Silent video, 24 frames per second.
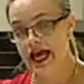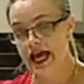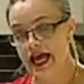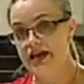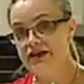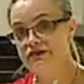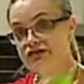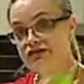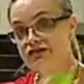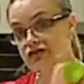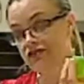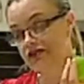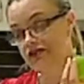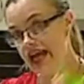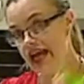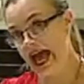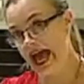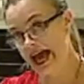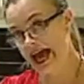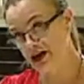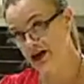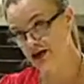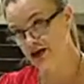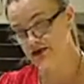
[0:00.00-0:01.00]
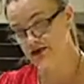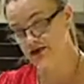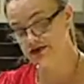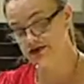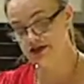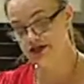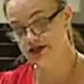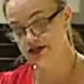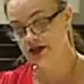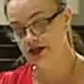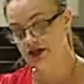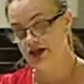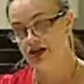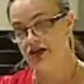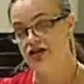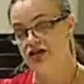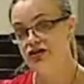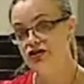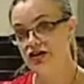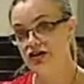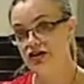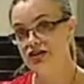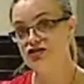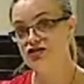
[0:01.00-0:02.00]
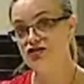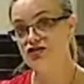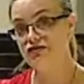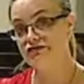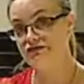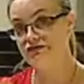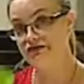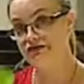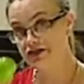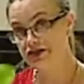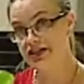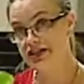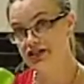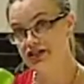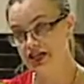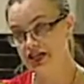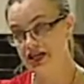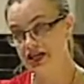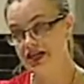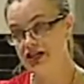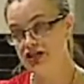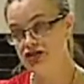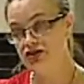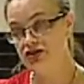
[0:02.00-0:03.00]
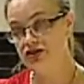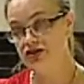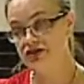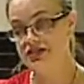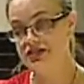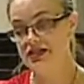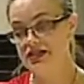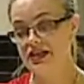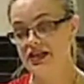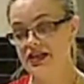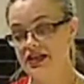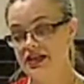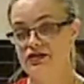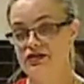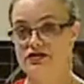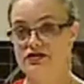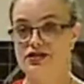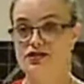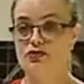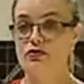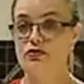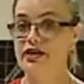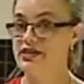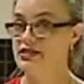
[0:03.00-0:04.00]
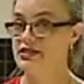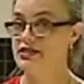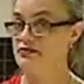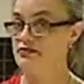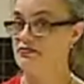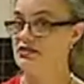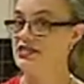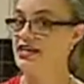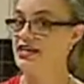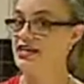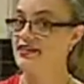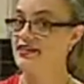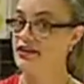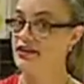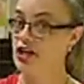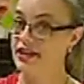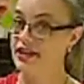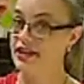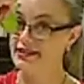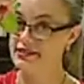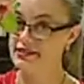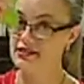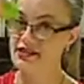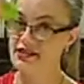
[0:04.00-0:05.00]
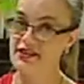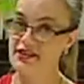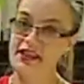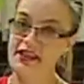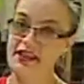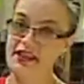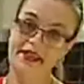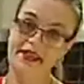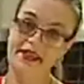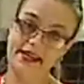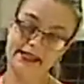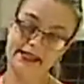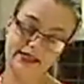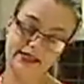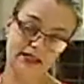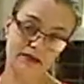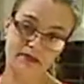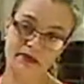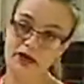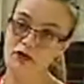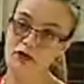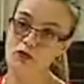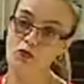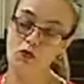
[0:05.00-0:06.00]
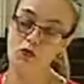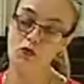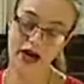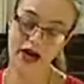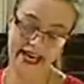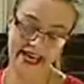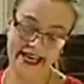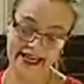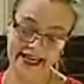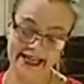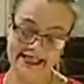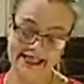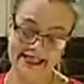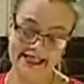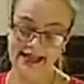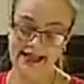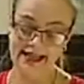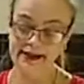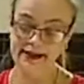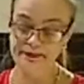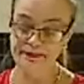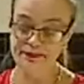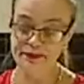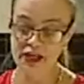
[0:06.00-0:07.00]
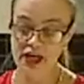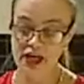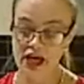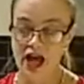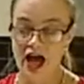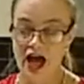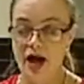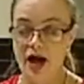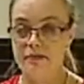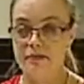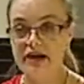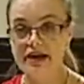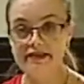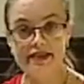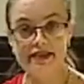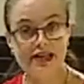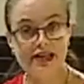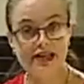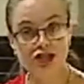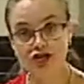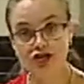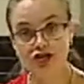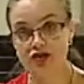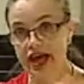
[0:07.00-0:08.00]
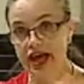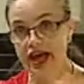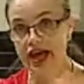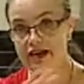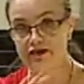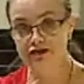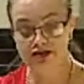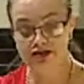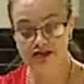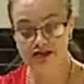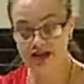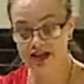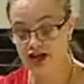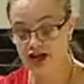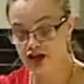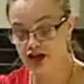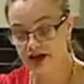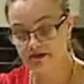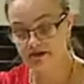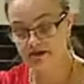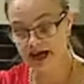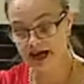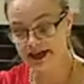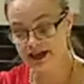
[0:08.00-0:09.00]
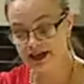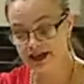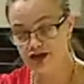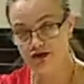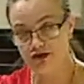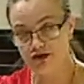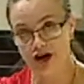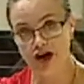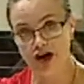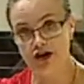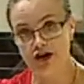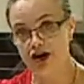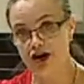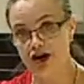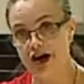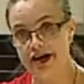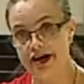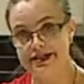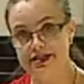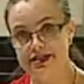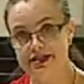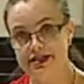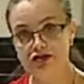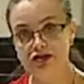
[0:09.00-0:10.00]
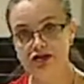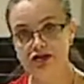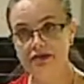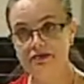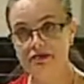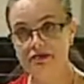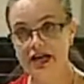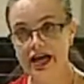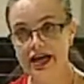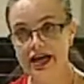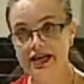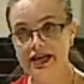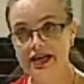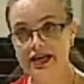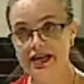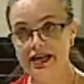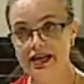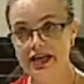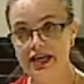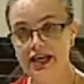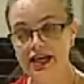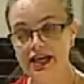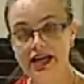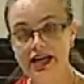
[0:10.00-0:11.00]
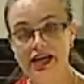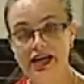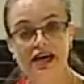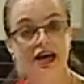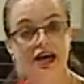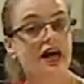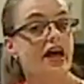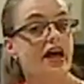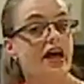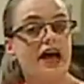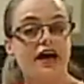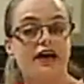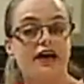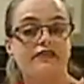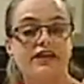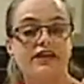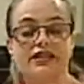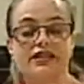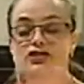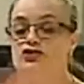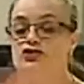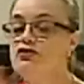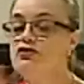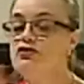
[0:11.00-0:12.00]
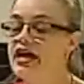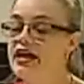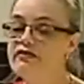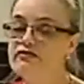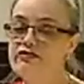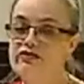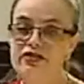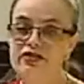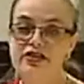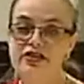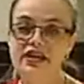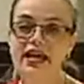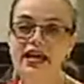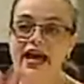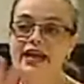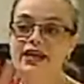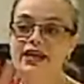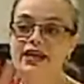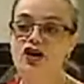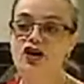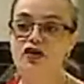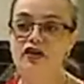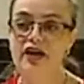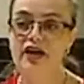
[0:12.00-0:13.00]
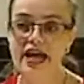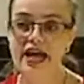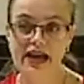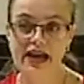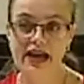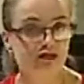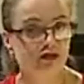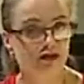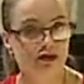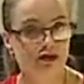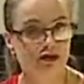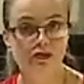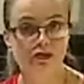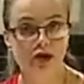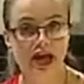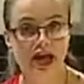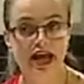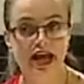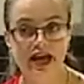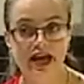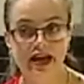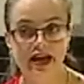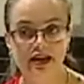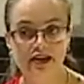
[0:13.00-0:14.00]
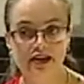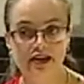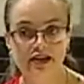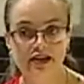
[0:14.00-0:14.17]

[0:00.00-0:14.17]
If you're an adult, you can do vodka jelly shots in here and squeeze them together like this, and then they slip in way easier. But they do everything. You can make your own ice cream cake in here. They do everything and go everywhere.